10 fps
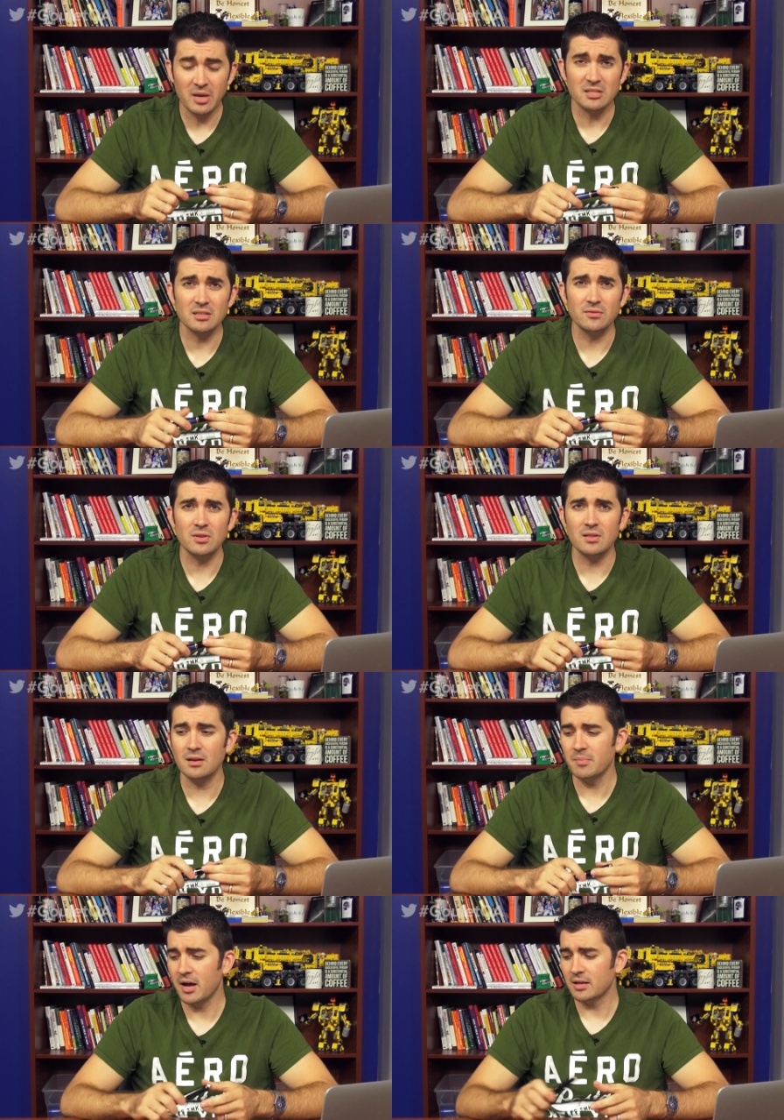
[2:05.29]
Basically, if you
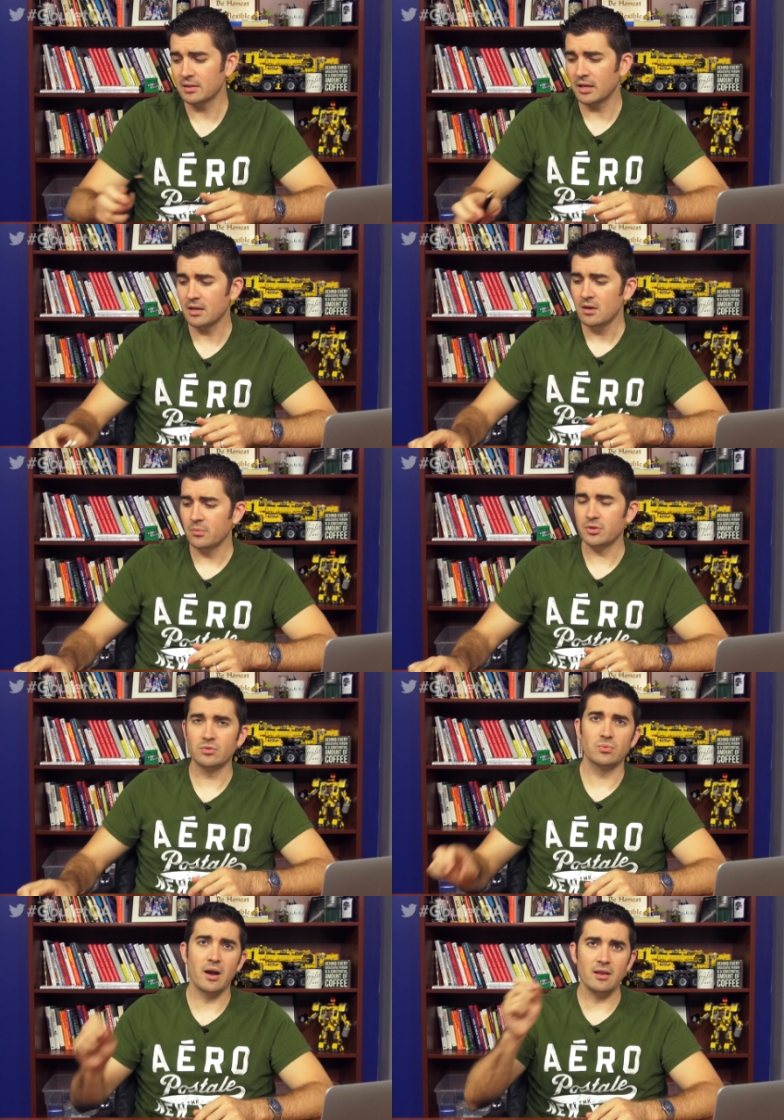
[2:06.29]
think about it, like when you're
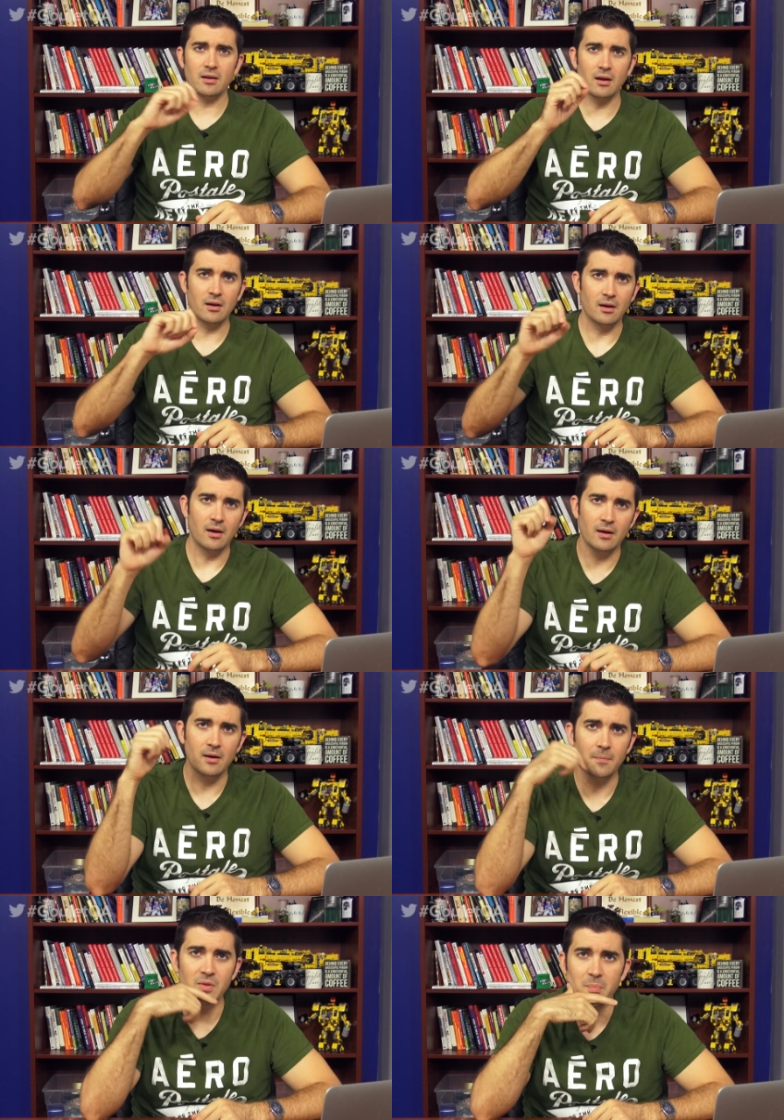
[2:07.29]
writing uh,
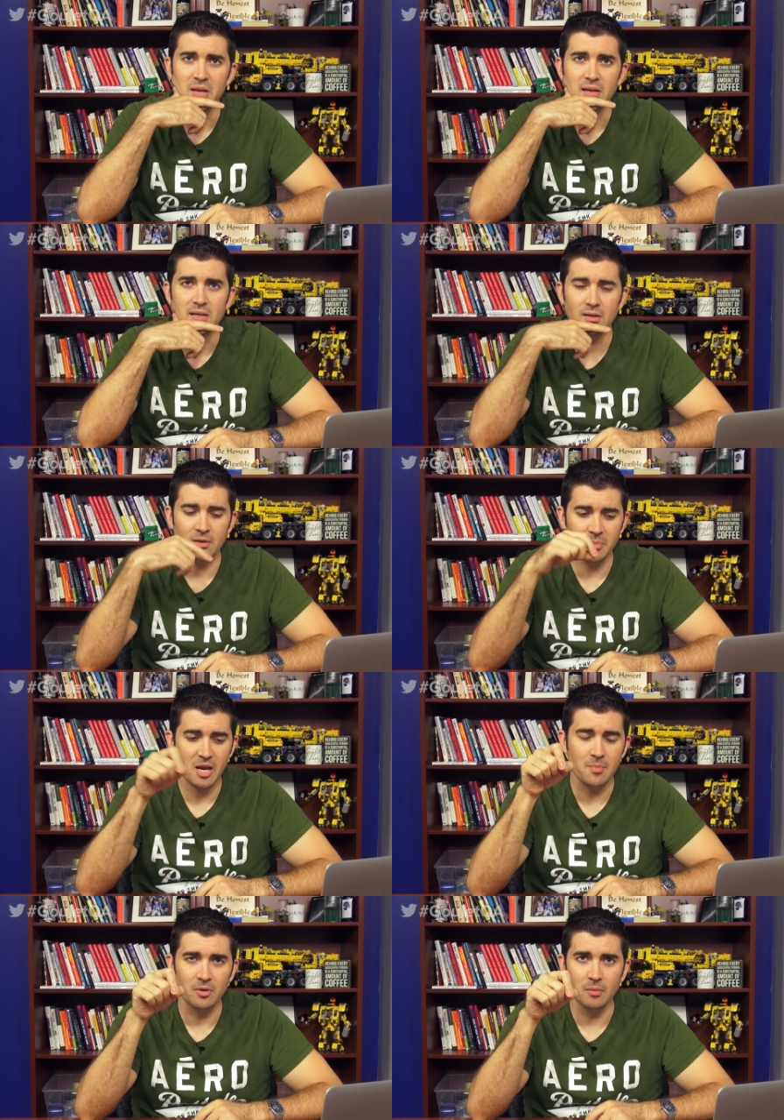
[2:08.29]
um, a pen on
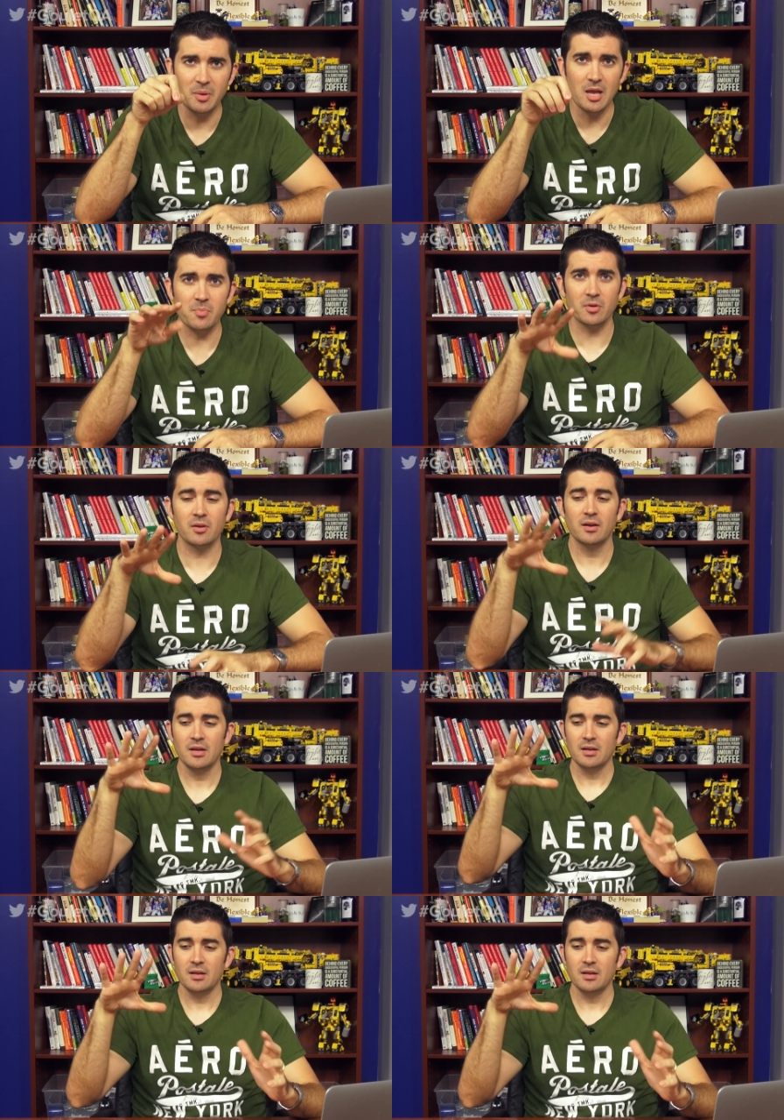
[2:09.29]
paper, paper